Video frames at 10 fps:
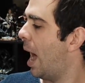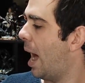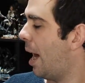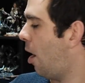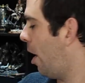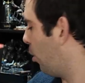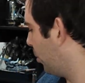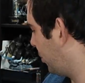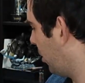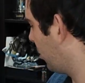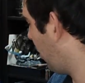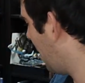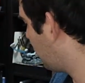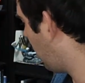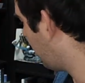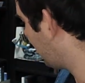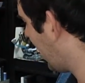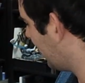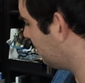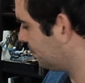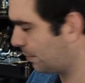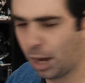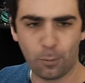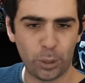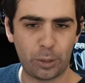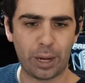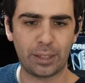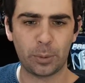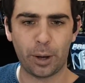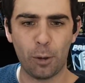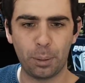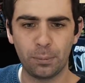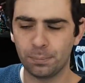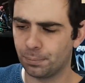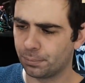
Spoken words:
I also grabbed while I was at it, and I've already cracked this one open.